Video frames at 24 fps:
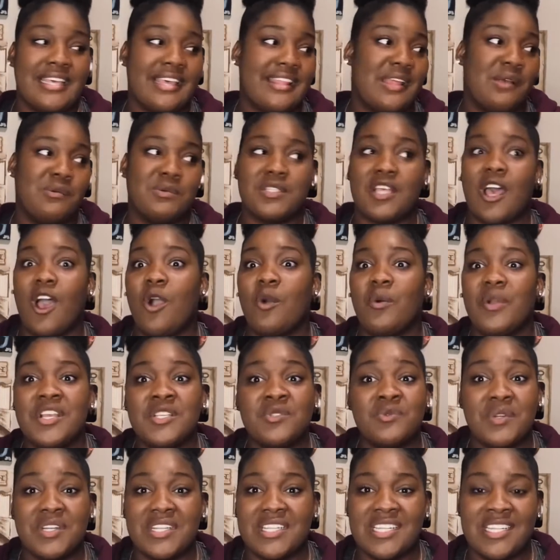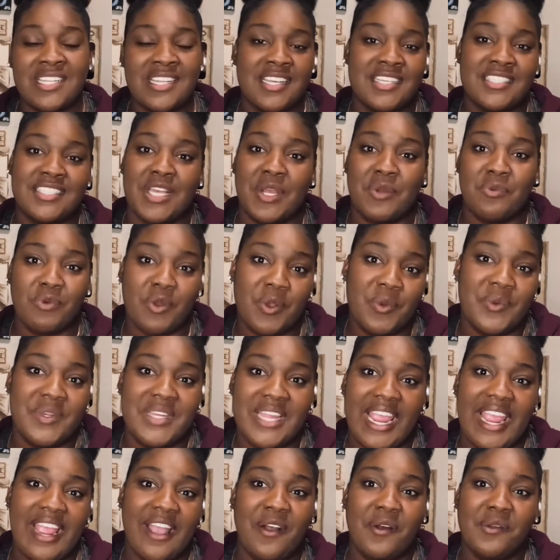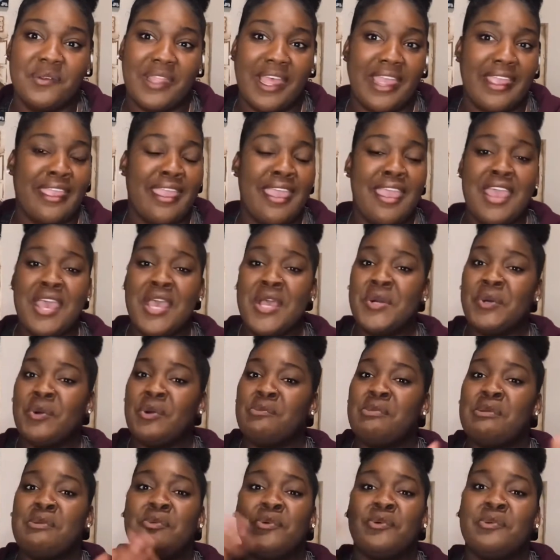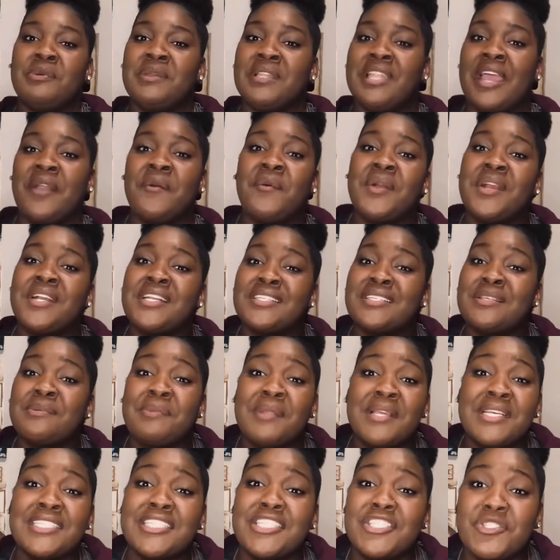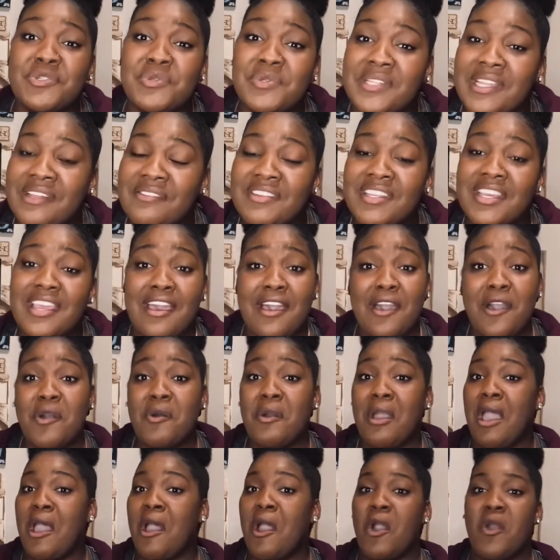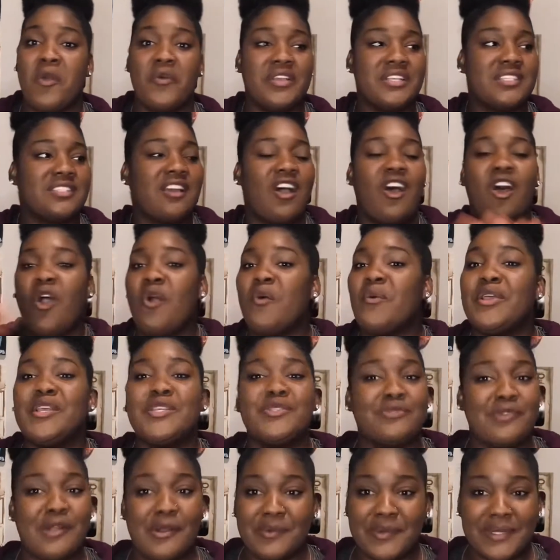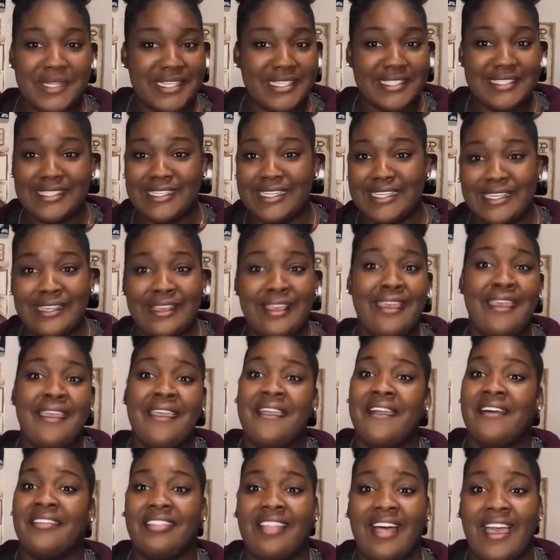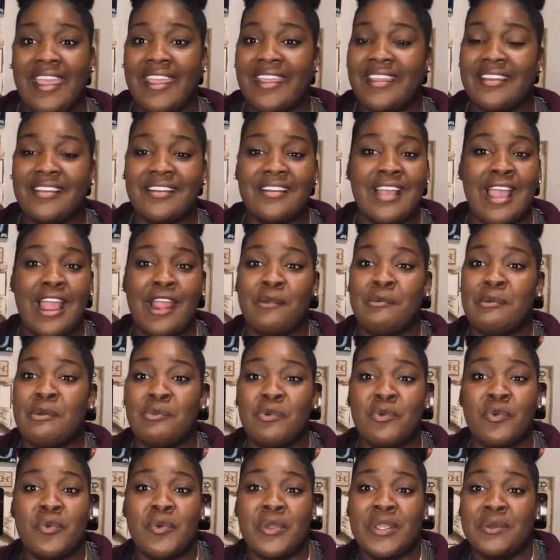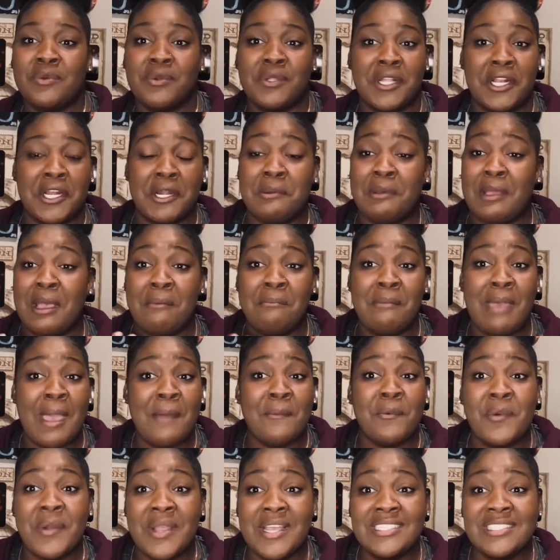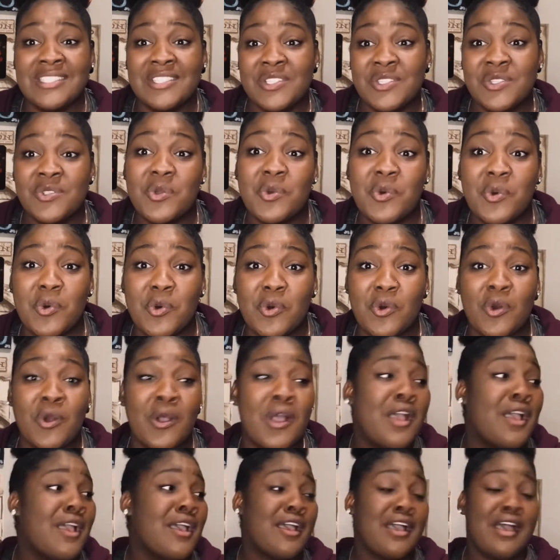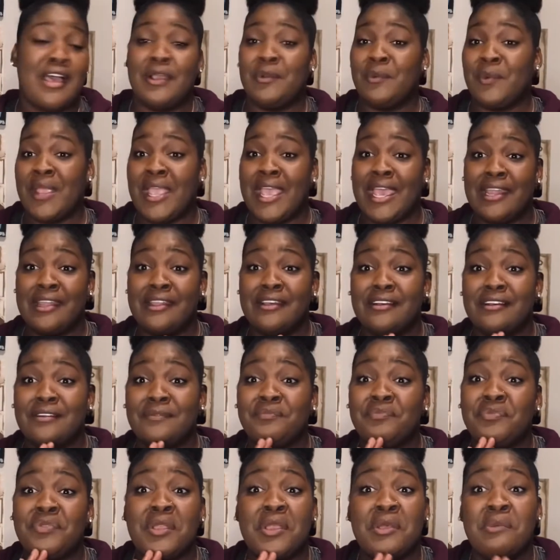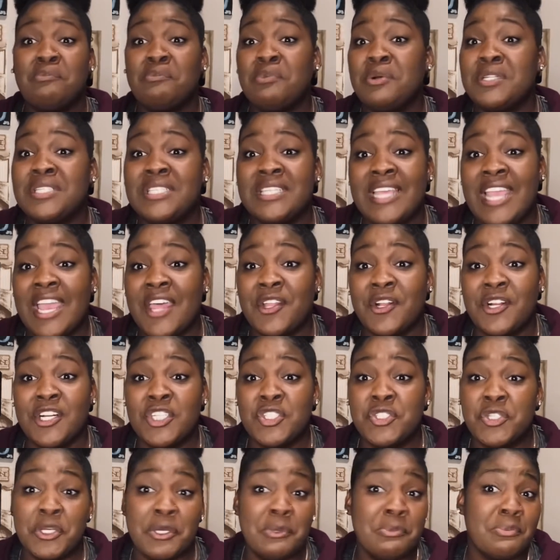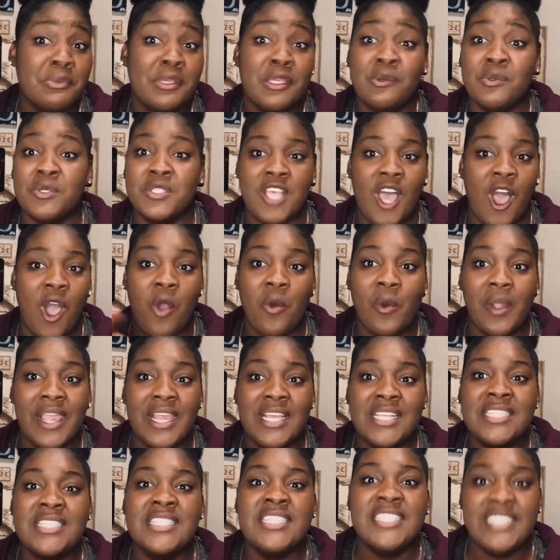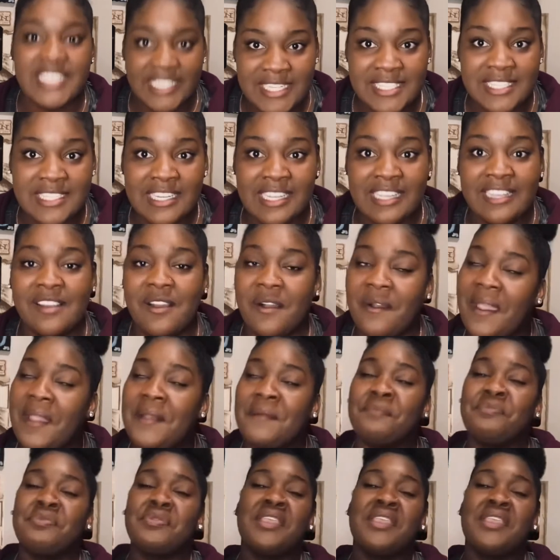That was always one of the things I wrote down. Like when people would be like, where is a place that you would love to go? I always wrote Disney. Like I remember when we were learning about MapQuest in school and we had to put together a trip, it was always Disney, okay?